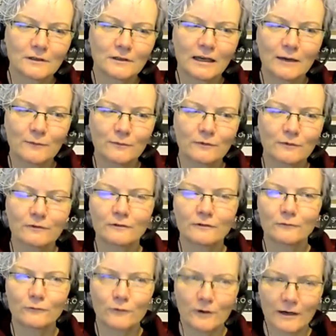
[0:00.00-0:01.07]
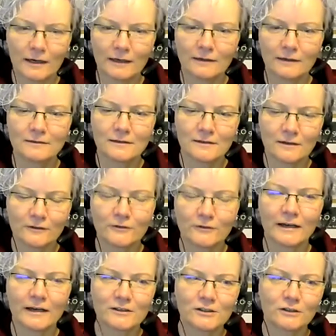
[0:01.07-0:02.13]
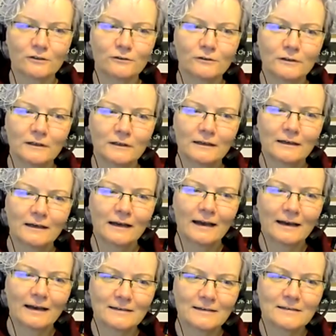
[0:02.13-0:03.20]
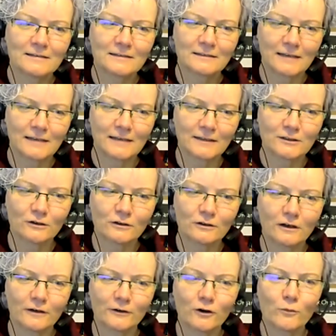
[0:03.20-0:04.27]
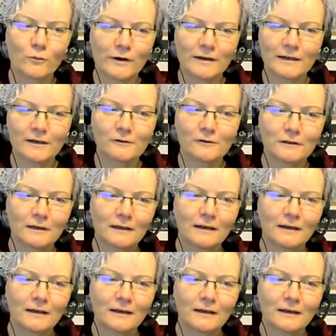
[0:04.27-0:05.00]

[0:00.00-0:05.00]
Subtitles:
keep running the Dr. Tech Show and Tech Talk on Hope Radio.